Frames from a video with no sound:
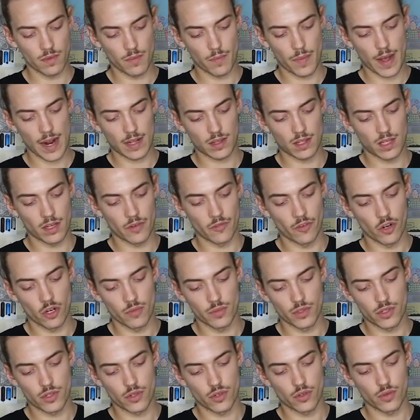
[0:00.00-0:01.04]
that pack the
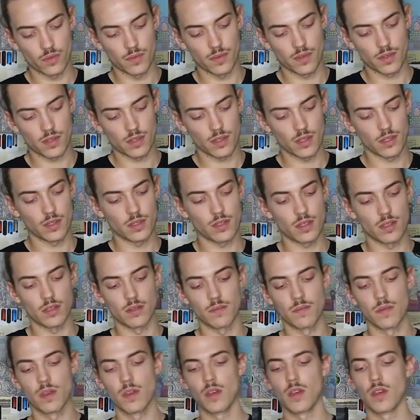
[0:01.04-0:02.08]
aroma tubes into
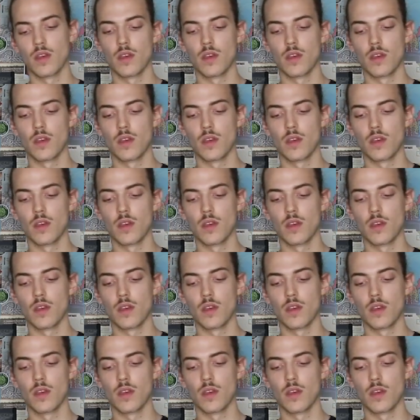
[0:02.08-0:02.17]
them,